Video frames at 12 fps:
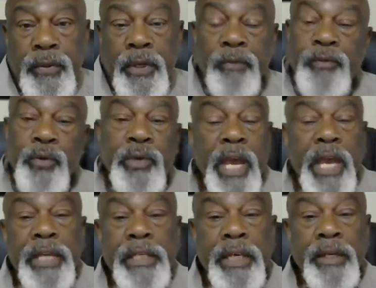If you
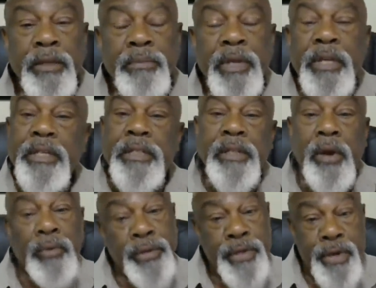can't get them, it's
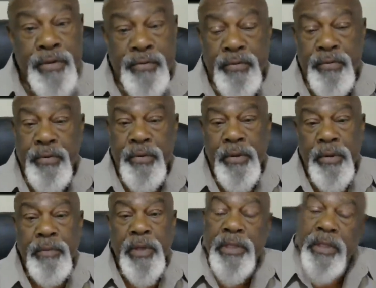on you.
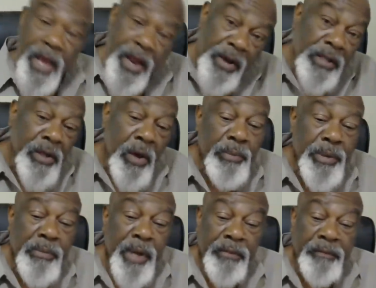But there's going to
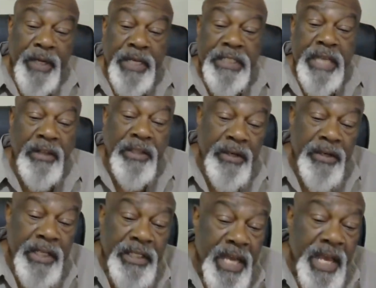be motherfuckers out there
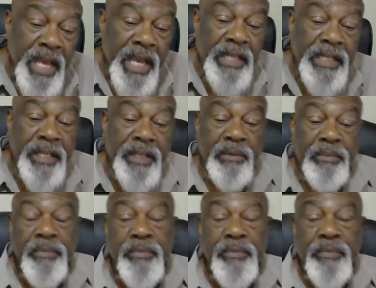that can get them.